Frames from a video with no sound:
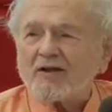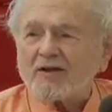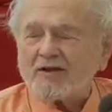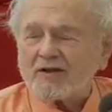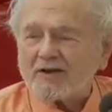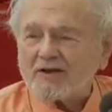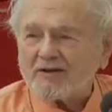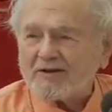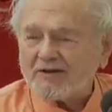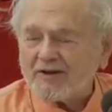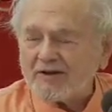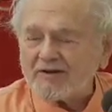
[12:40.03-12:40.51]

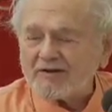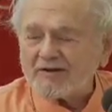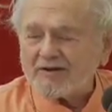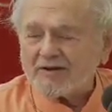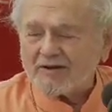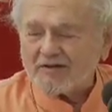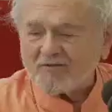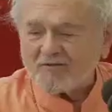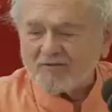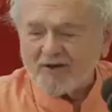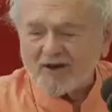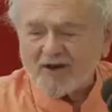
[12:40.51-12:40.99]
he didn't,
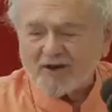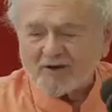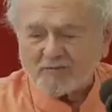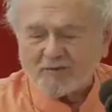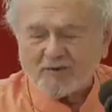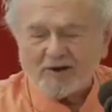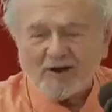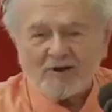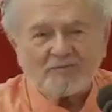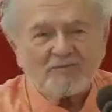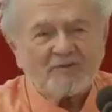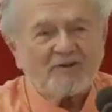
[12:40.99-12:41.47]
in fact,
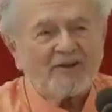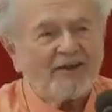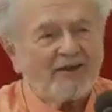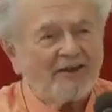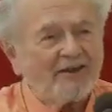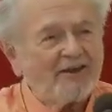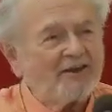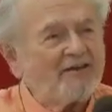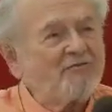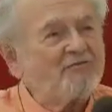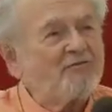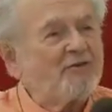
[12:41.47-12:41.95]
but I'm
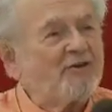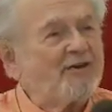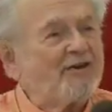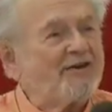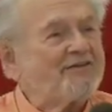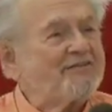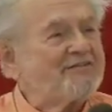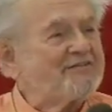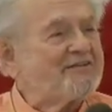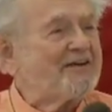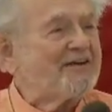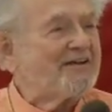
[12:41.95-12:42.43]
saying if he
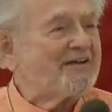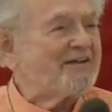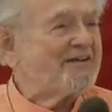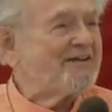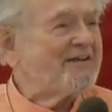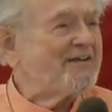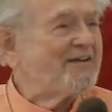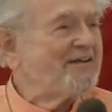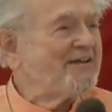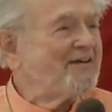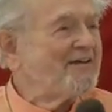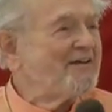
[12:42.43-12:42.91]
had
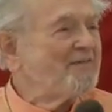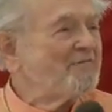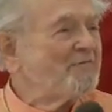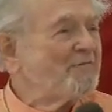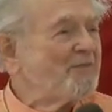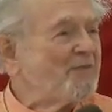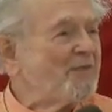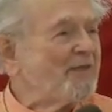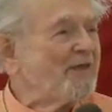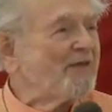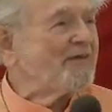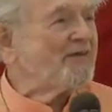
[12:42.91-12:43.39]
said
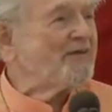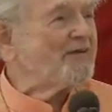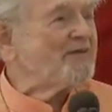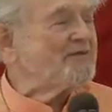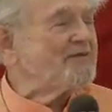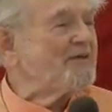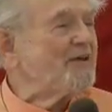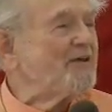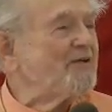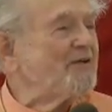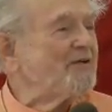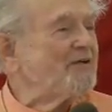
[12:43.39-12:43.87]
that the
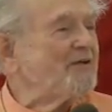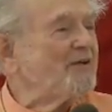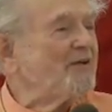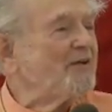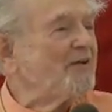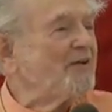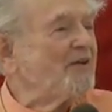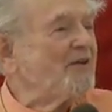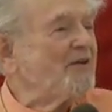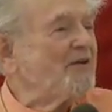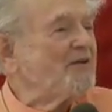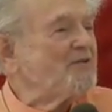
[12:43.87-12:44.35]
sun
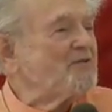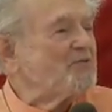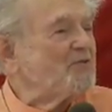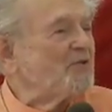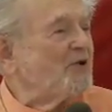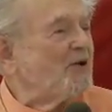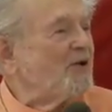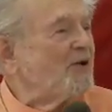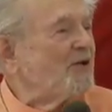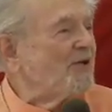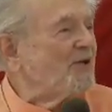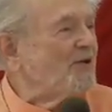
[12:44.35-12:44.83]
that is
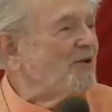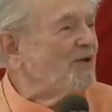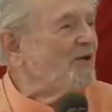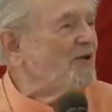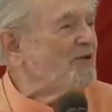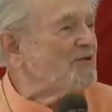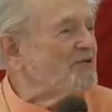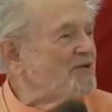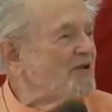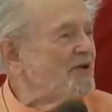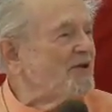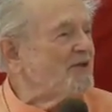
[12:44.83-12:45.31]
raining in
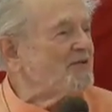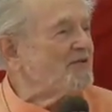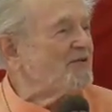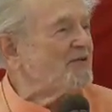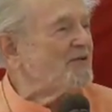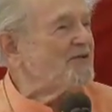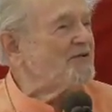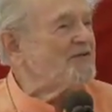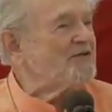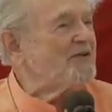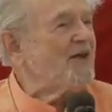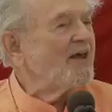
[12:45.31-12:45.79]
Los
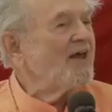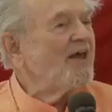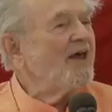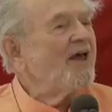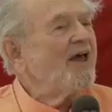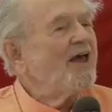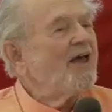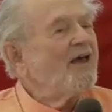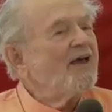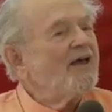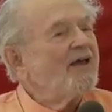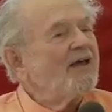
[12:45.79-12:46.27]
Angeles,
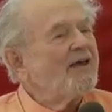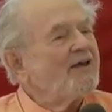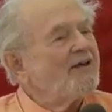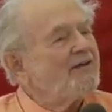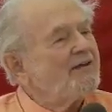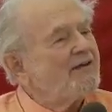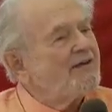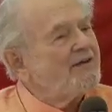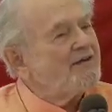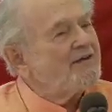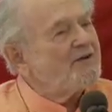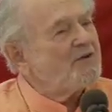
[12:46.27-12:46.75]
he
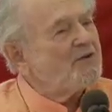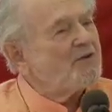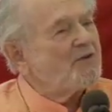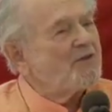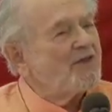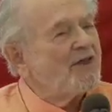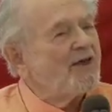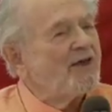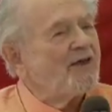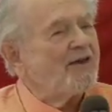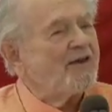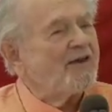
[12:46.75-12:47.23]
didn't do
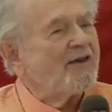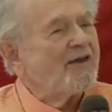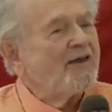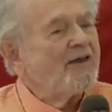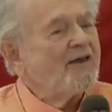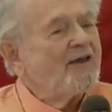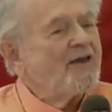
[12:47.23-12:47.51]
that.